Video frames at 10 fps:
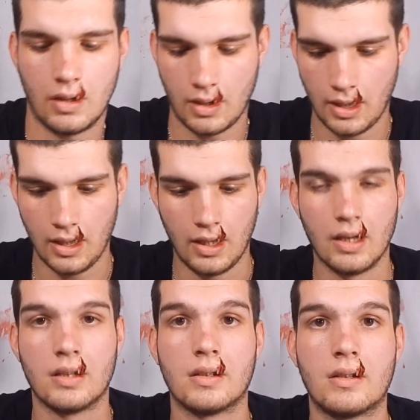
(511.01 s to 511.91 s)

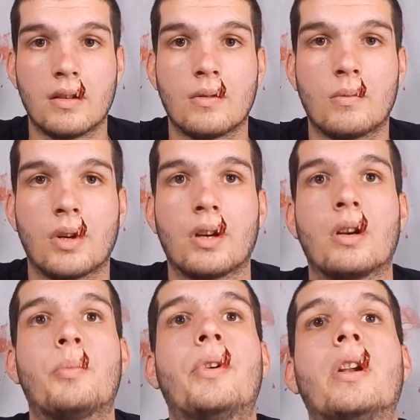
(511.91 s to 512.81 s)
and we're going to
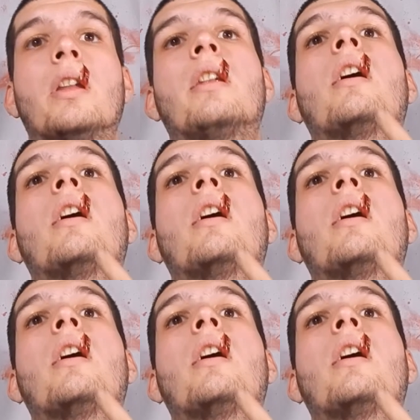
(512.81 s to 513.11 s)
put it